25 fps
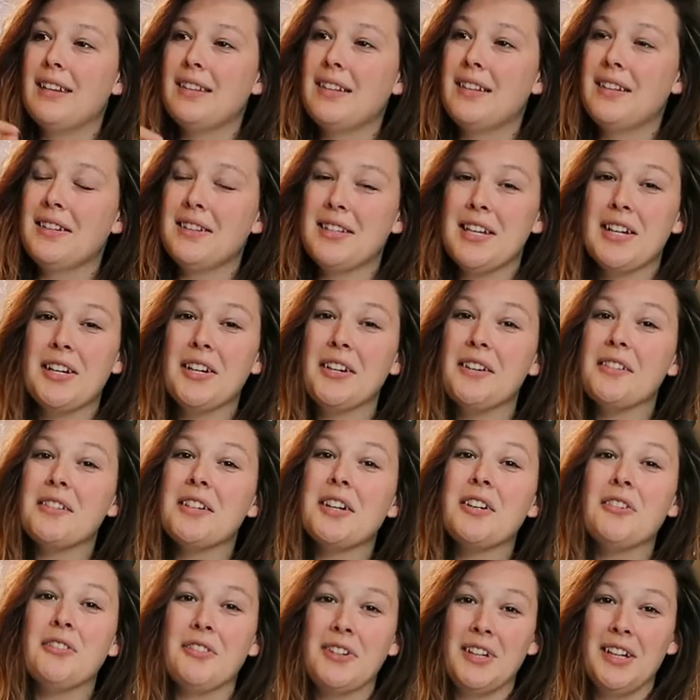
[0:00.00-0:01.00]
the stickers
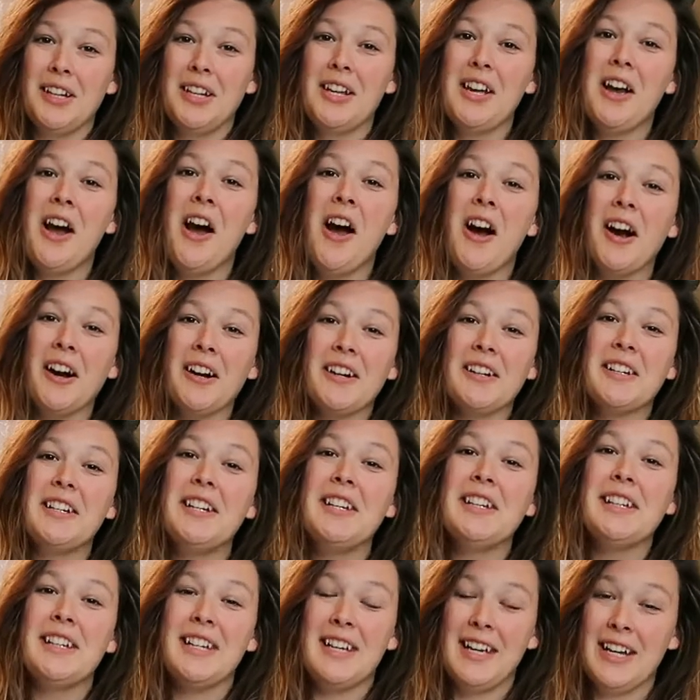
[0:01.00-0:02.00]
are really hard
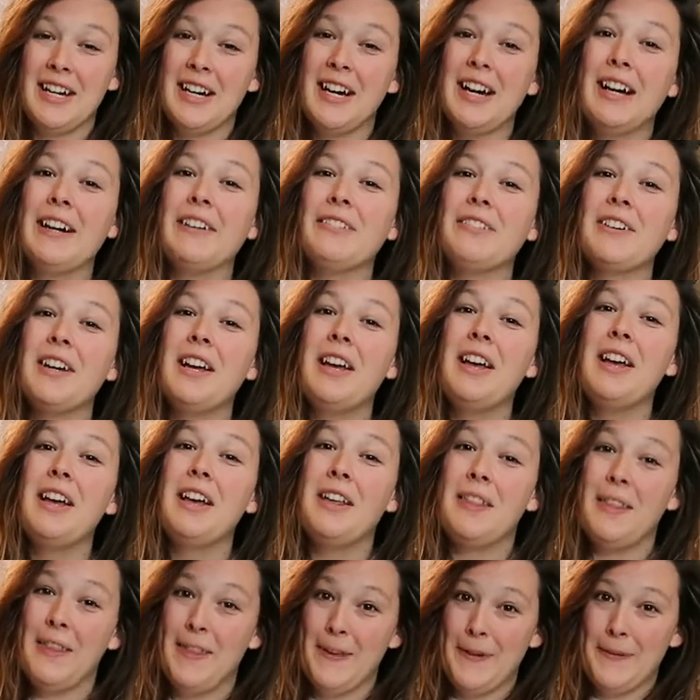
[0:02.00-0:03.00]
to get off
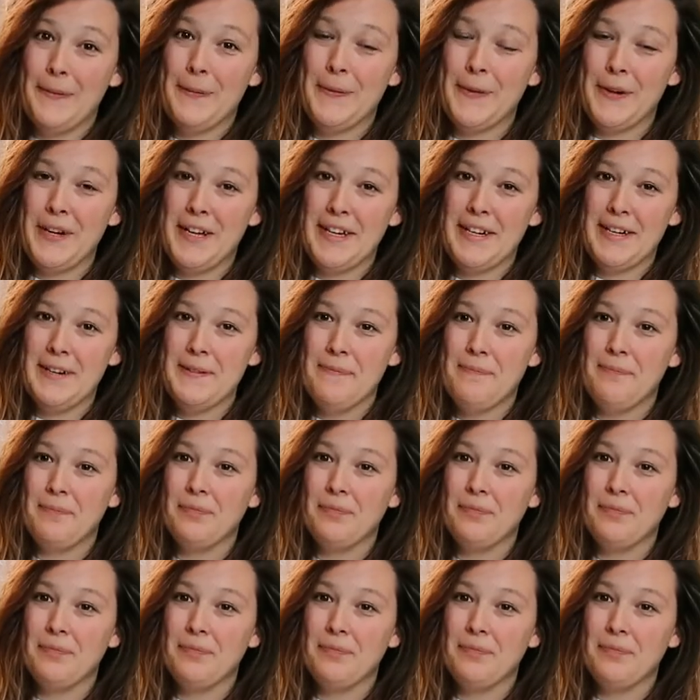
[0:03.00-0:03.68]
the wood.